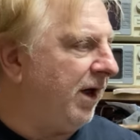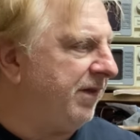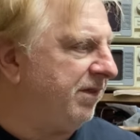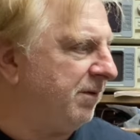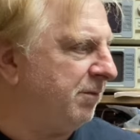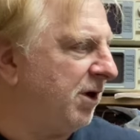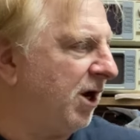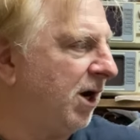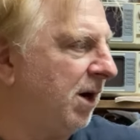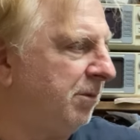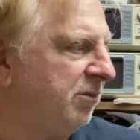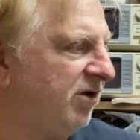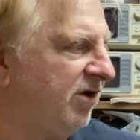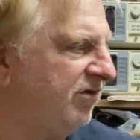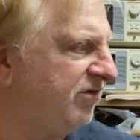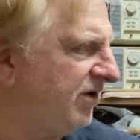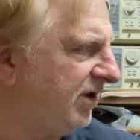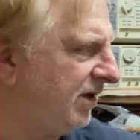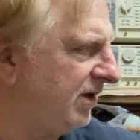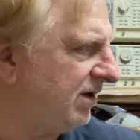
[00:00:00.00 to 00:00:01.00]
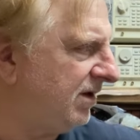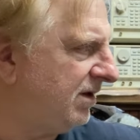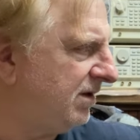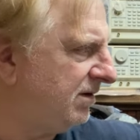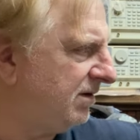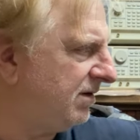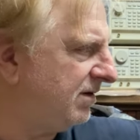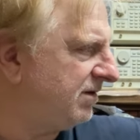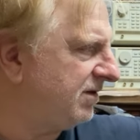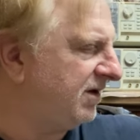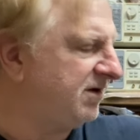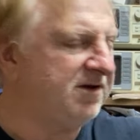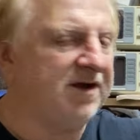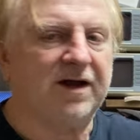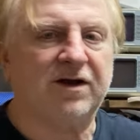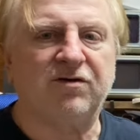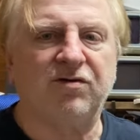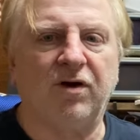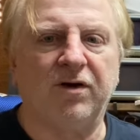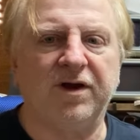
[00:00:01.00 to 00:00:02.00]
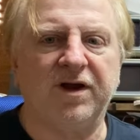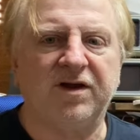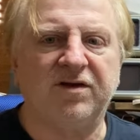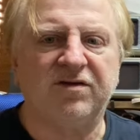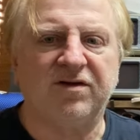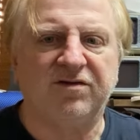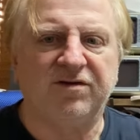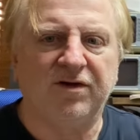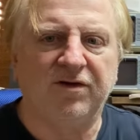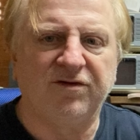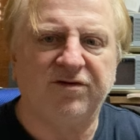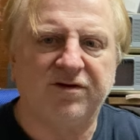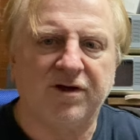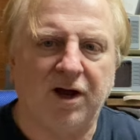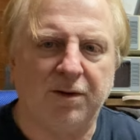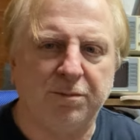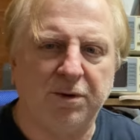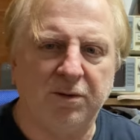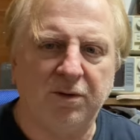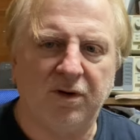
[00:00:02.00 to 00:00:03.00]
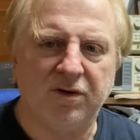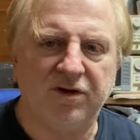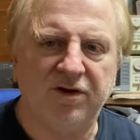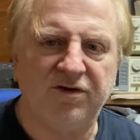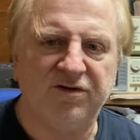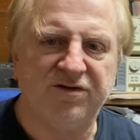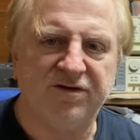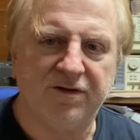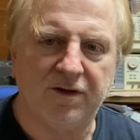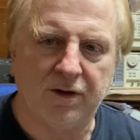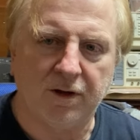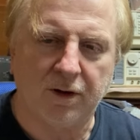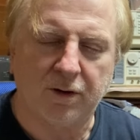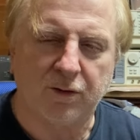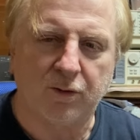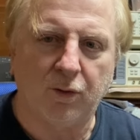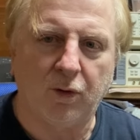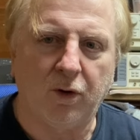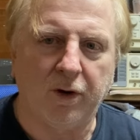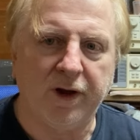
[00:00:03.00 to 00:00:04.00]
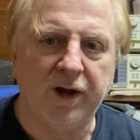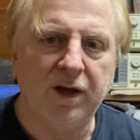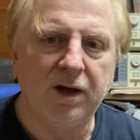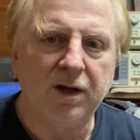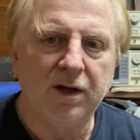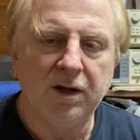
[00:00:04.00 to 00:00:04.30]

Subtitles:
the moment I'm using the Tektronix oscilloscope. I'm not using the LaCroix